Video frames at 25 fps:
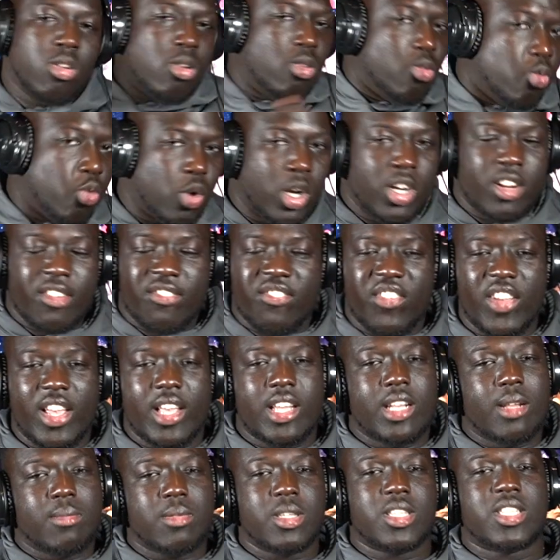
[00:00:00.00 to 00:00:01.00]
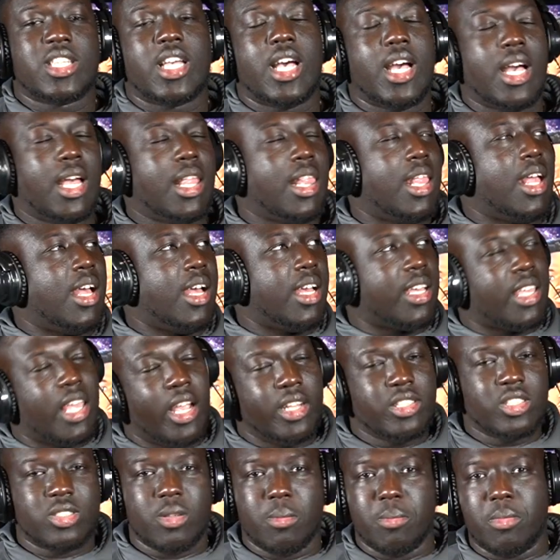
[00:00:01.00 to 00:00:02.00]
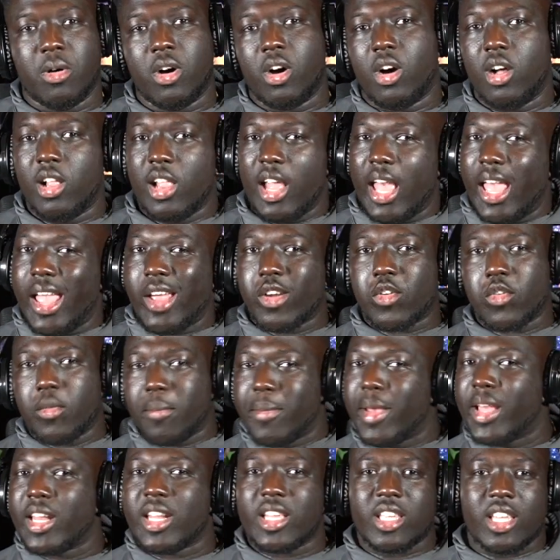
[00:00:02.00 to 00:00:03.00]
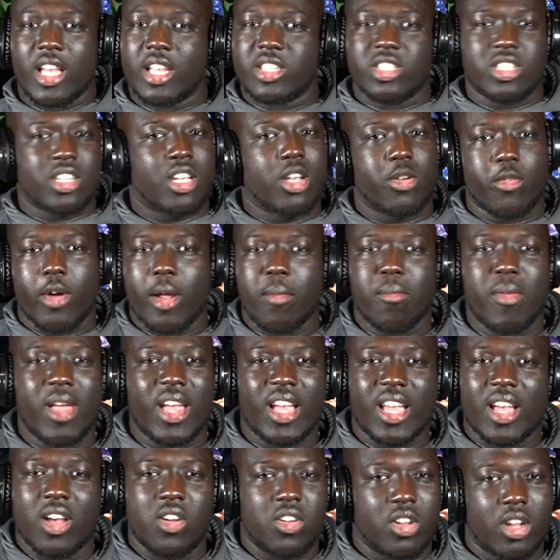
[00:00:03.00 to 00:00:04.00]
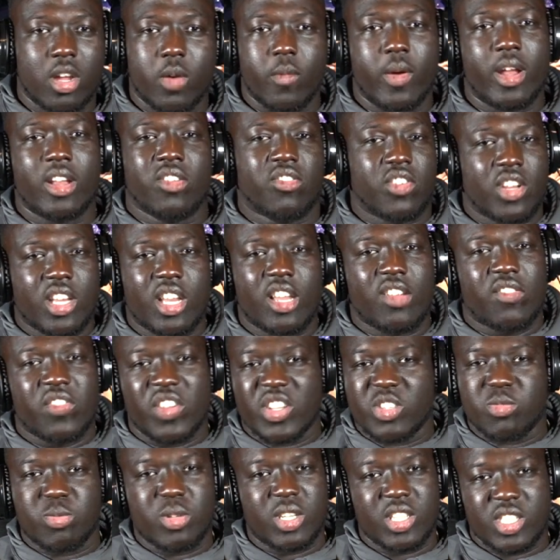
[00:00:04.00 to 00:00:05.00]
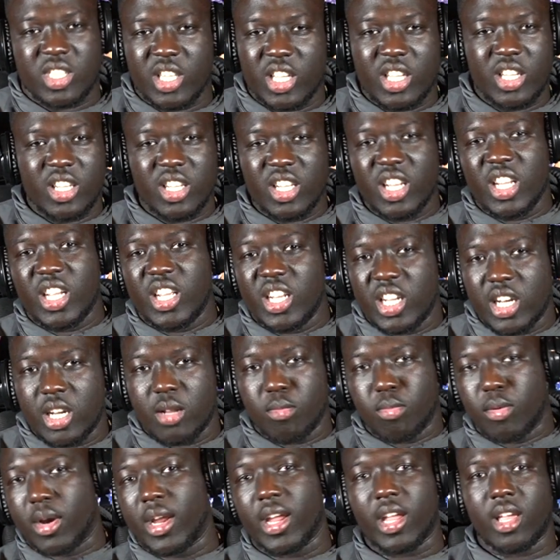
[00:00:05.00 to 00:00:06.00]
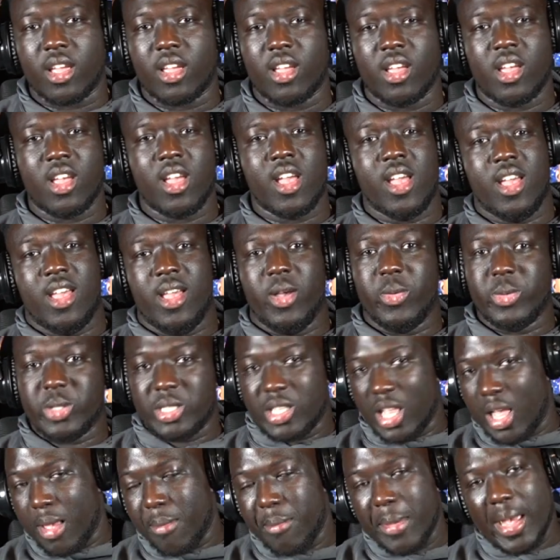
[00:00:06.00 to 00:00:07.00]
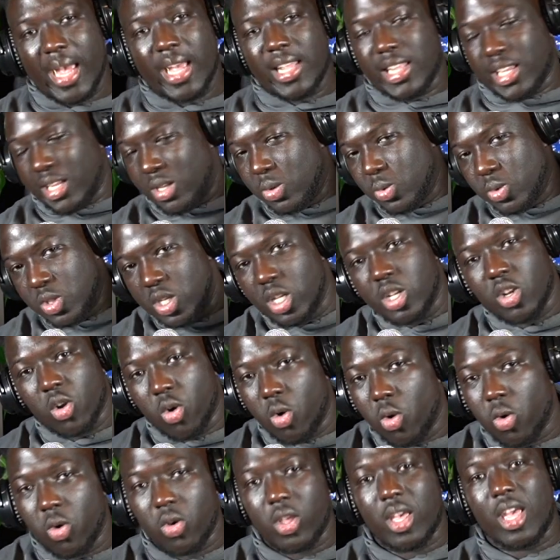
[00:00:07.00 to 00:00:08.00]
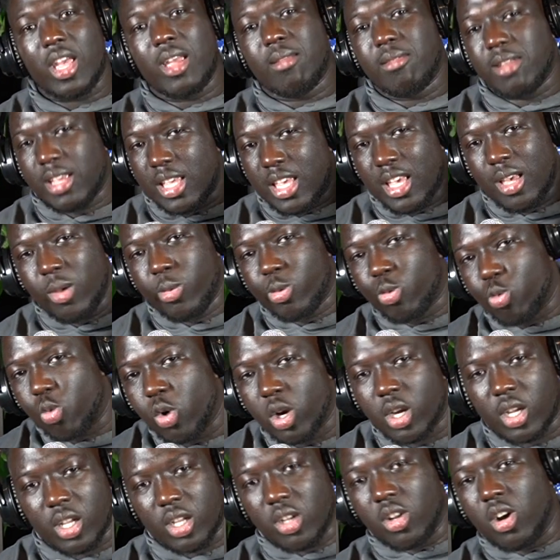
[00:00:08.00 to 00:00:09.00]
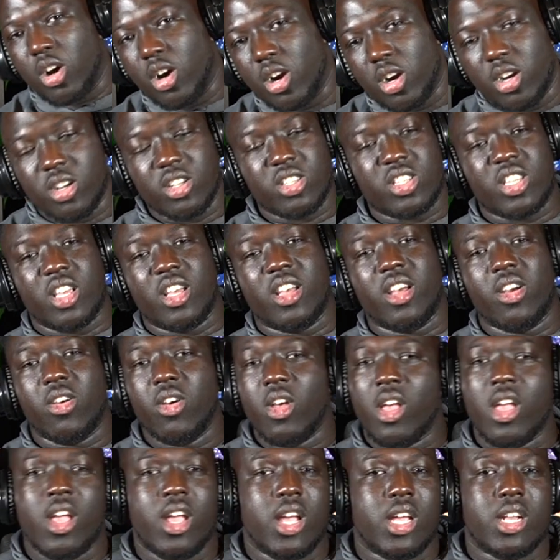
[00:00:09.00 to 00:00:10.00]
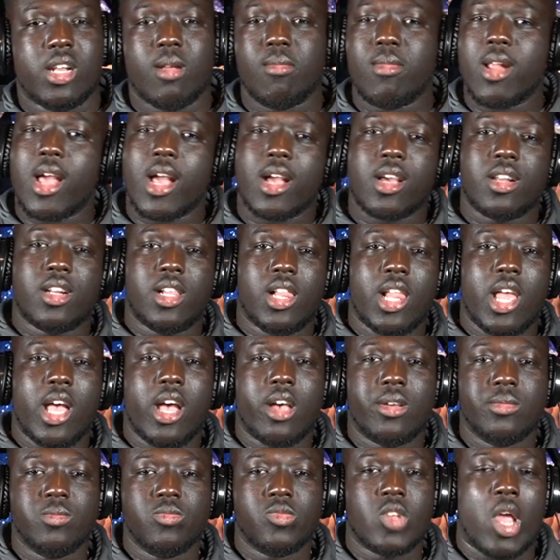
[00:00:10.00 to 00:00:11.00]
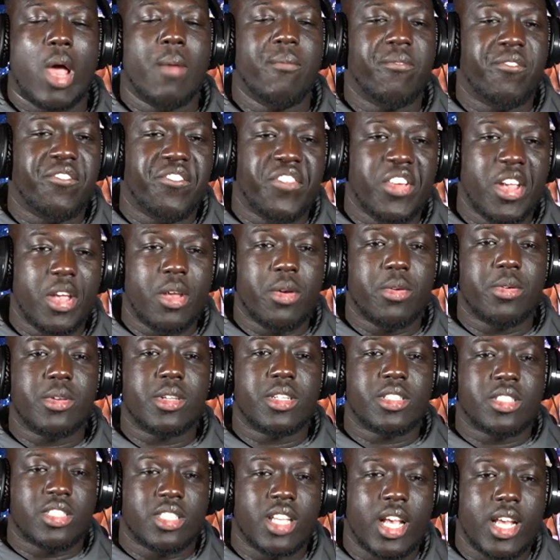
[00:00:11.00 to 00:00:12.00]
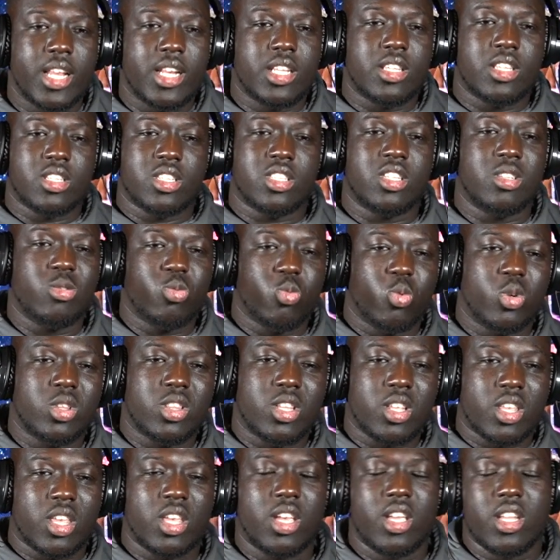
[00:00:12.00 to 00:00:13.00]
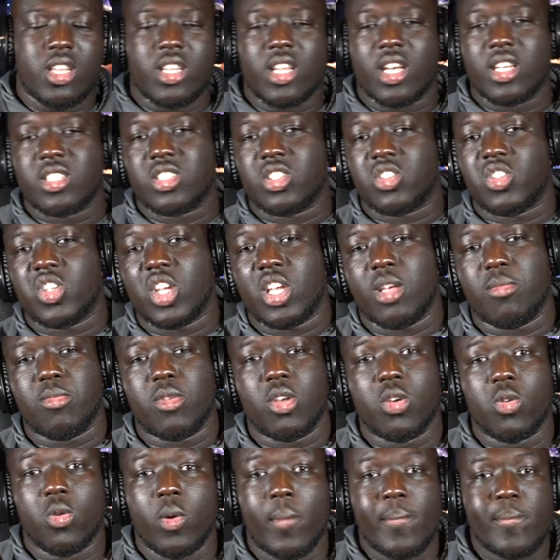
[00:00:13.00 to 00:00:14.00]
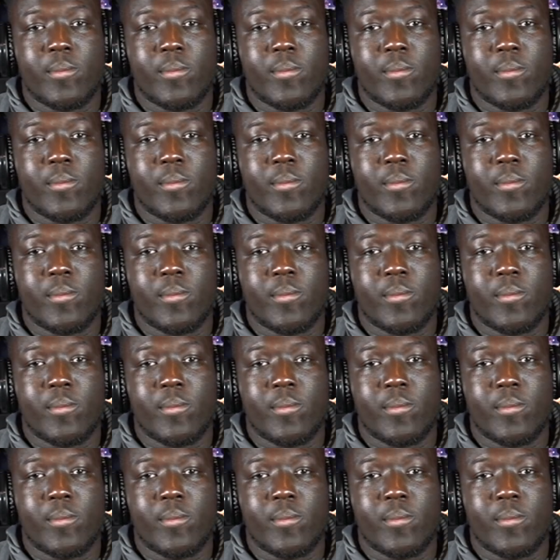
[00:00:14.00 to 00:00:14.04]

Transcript: Run a fade up the sideline, catch the ball, acrobatic catch, and get right back out and get ready for defense because he needed a break. It was that bad. Like, he was in the whole game. The kid was working hard as hell. And I'm not going to lie, I'm very excited to see what the kid does at JMU.